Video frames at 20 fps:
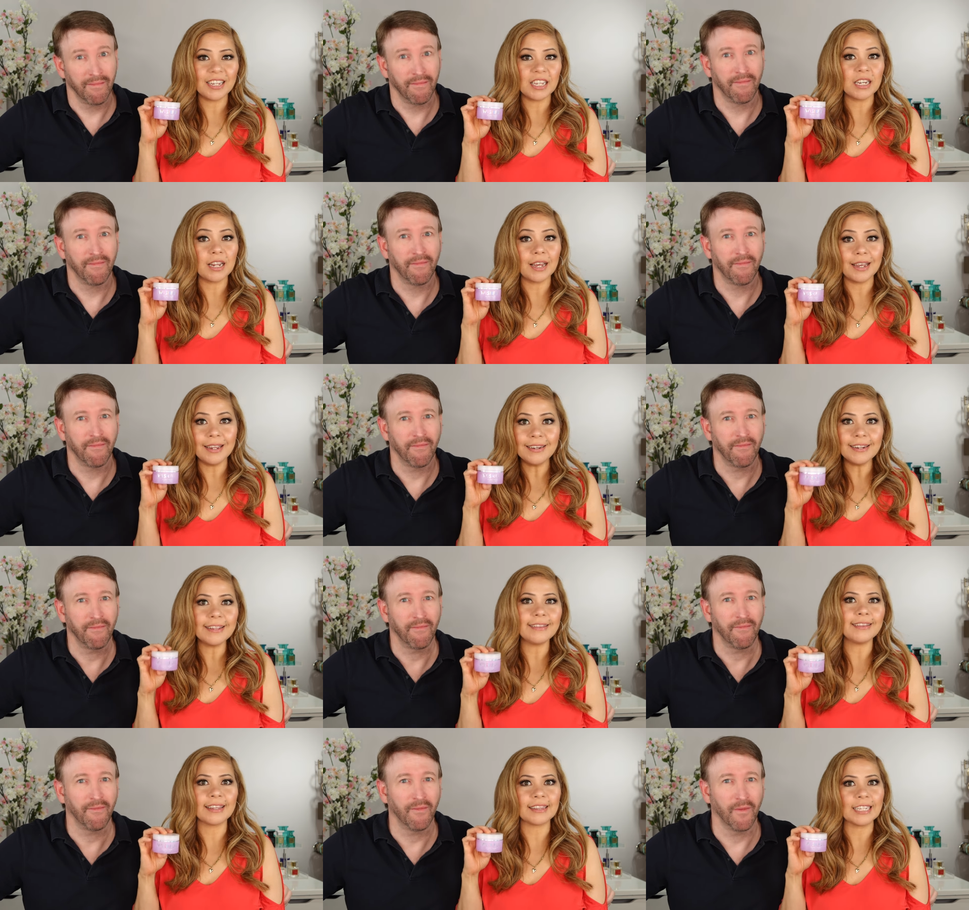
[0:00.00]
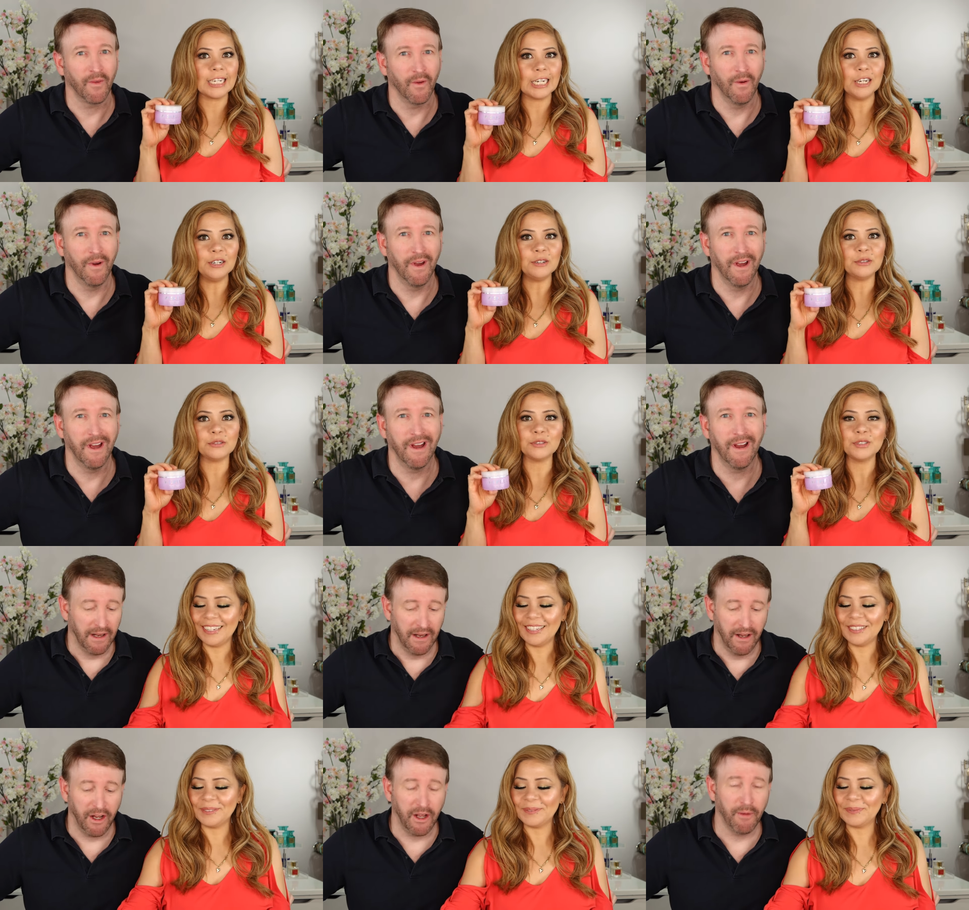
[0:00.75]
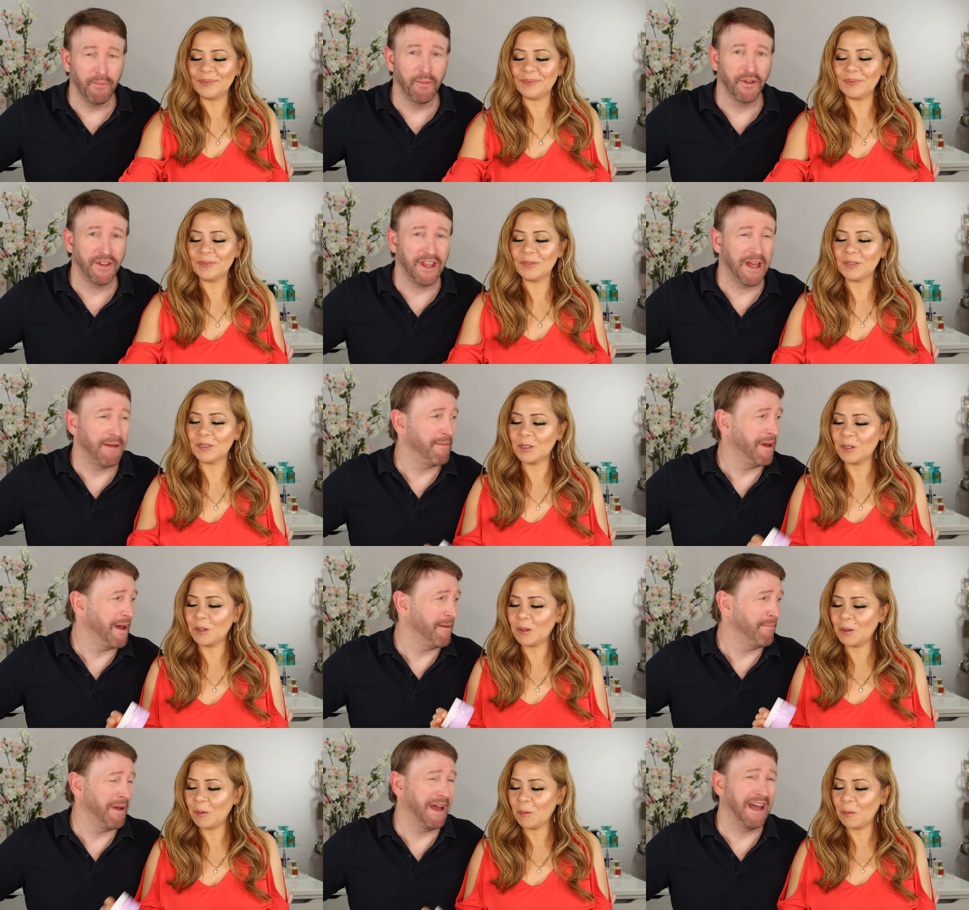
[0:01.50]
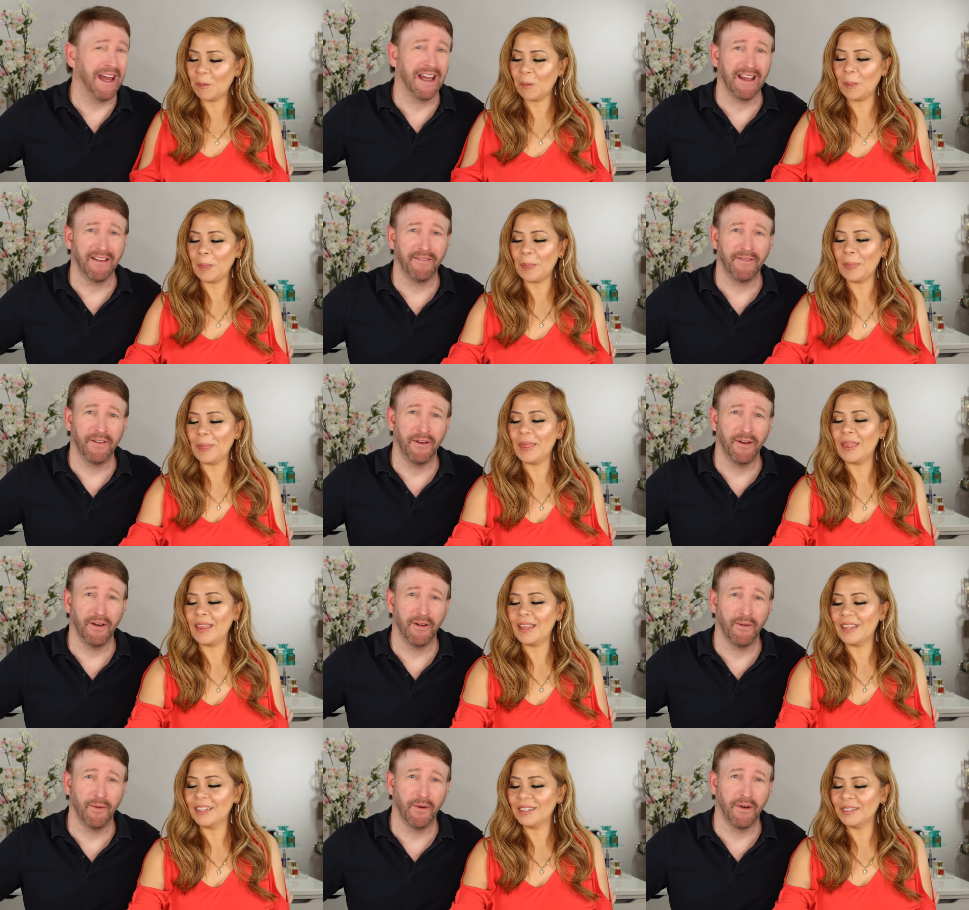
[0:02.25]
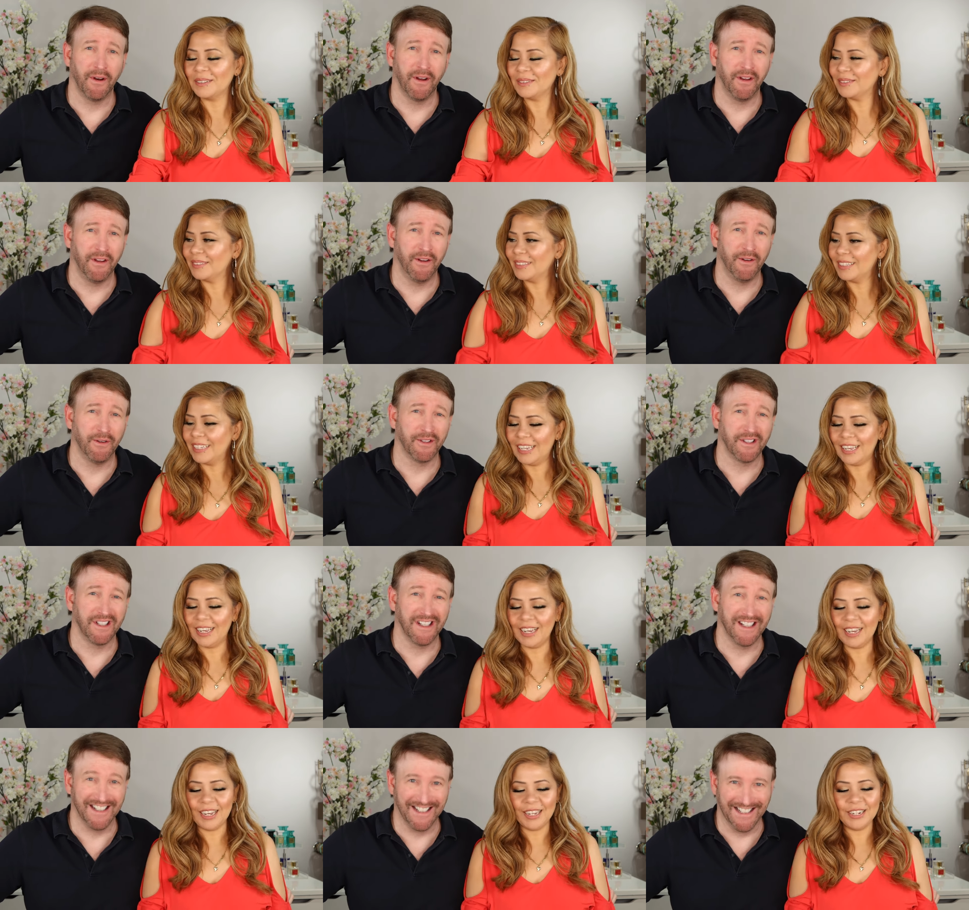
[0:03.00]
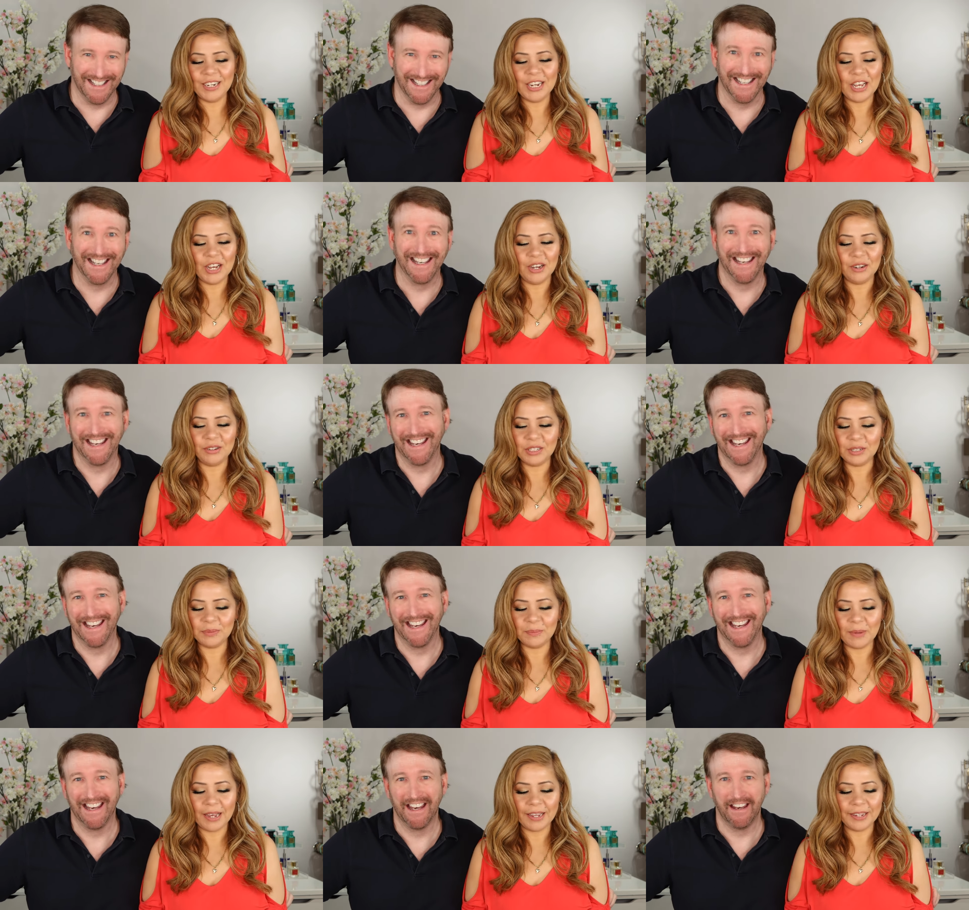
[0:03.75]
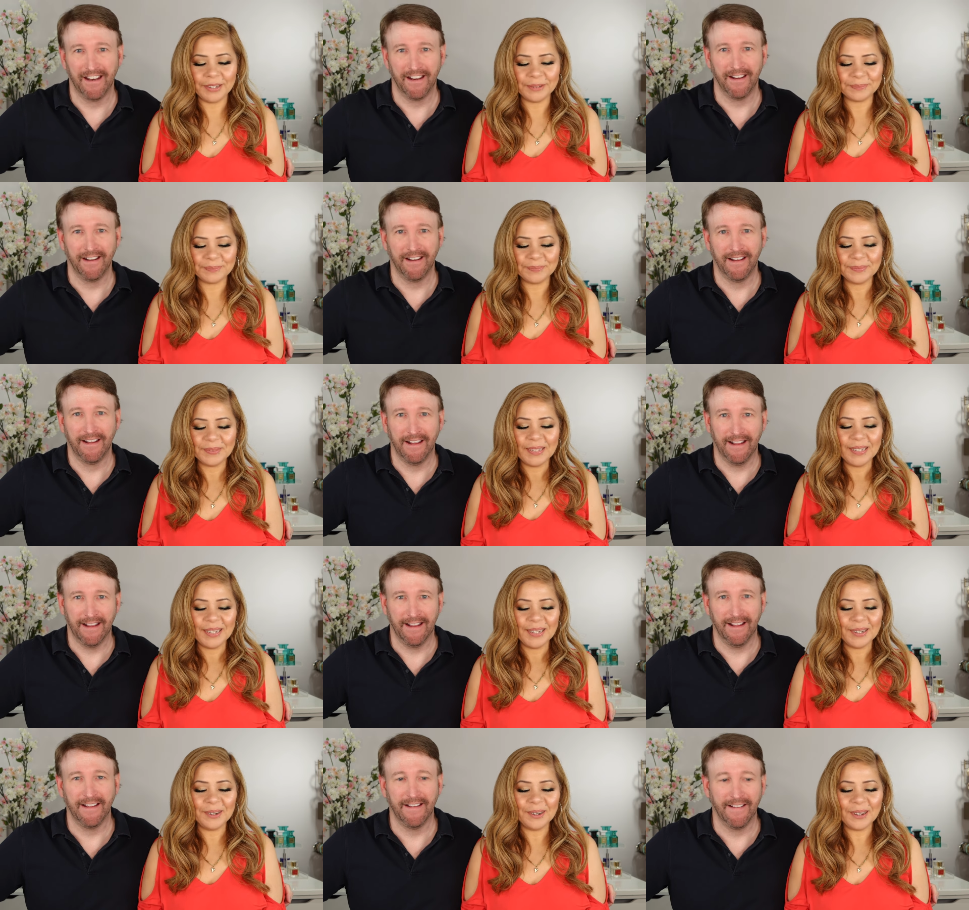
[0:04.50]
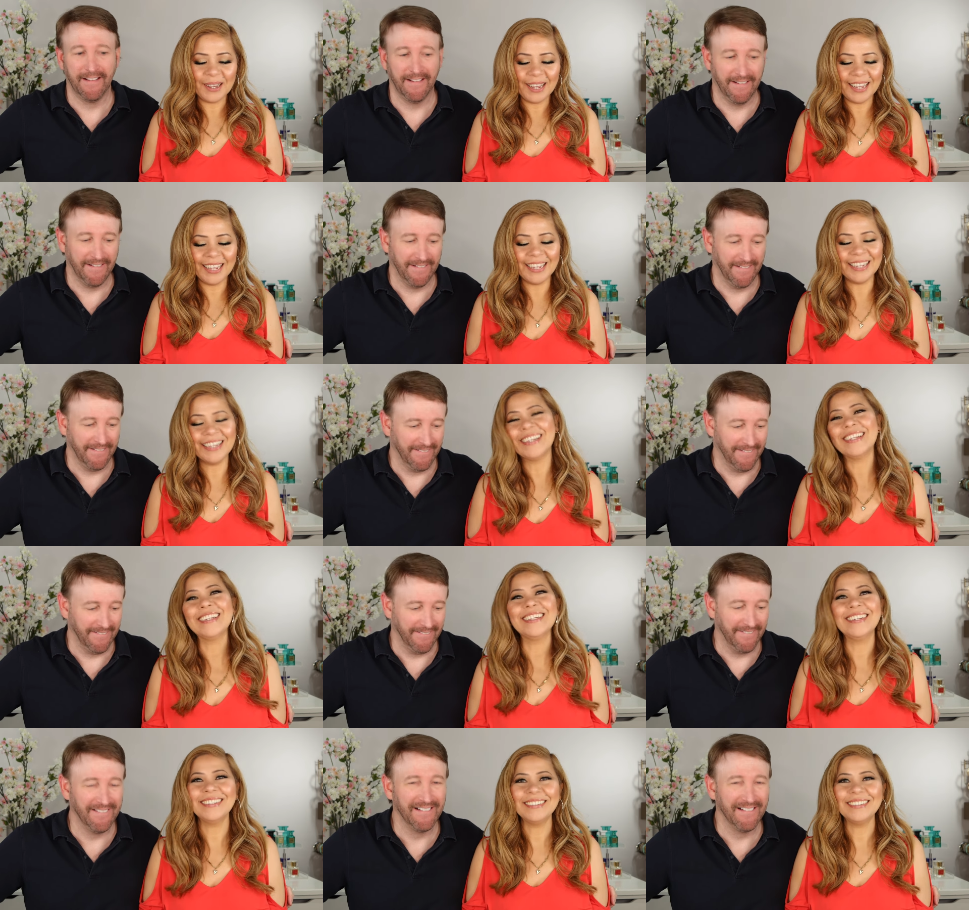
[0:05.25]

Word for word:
Speaker 1: and I need that glow.
Speaker 2: You can put that in my bag if you don't want to use it.
Speaker 1: No, it's mine. Okay.